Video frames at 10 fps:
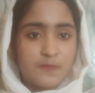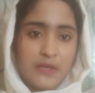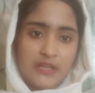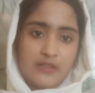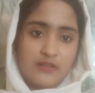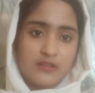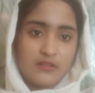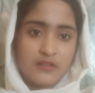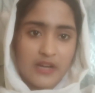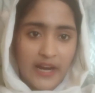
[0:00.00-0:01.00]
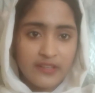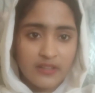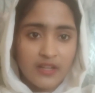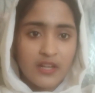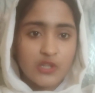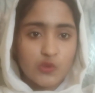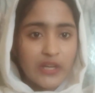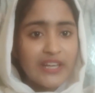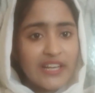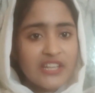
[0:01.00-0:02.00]
speak, right? So
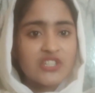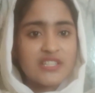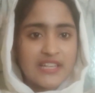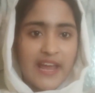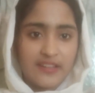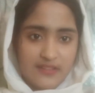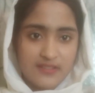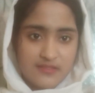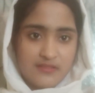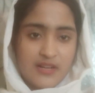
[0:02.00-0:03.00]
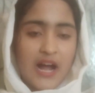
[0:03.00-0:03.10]
English is like this.